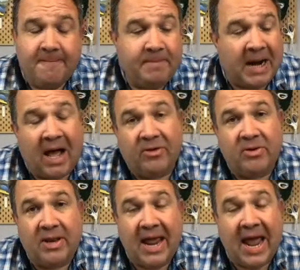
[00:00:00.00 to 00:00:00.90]
But other
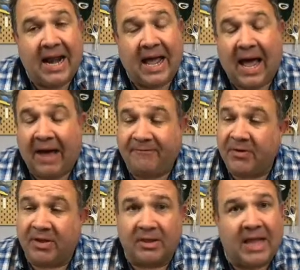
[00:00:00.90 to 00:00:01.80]
than that, I, for
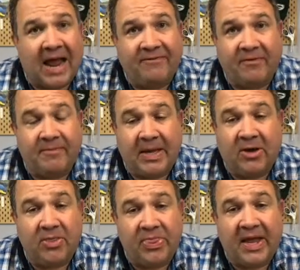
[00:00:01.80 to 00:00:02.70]
the life of me,
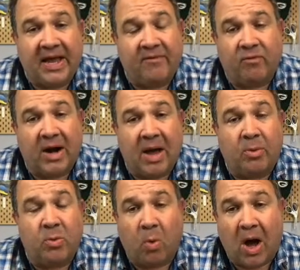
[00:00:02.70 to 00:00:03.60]
couldn't think of when I
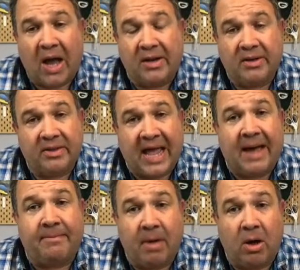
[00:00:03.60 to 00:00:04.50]
would want
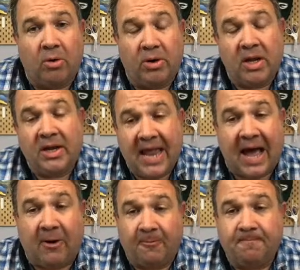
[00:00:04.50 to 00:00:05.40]
that mode.
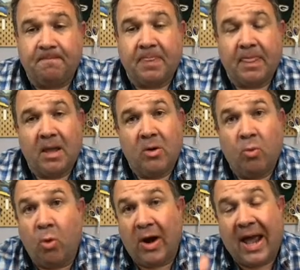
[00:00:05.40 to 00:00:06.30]
Now,
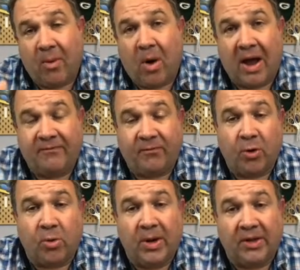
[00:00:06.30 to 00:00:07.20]
Would I want
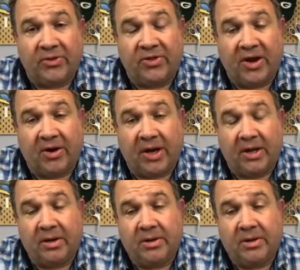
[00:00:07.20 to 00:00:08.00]
four-wheel steering?